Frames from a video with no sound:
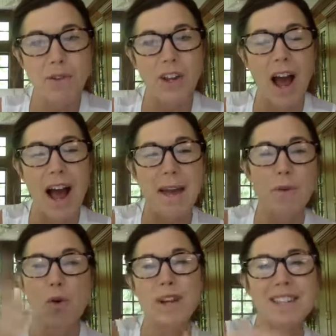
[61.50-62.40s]
I'm
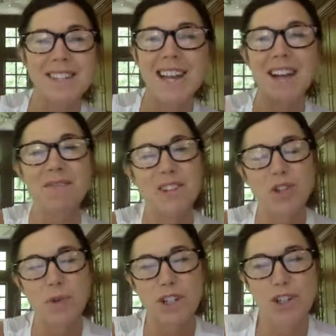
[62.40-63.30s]
going inside of
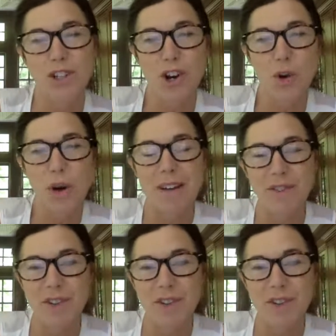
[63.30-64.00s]
Intuition Circle after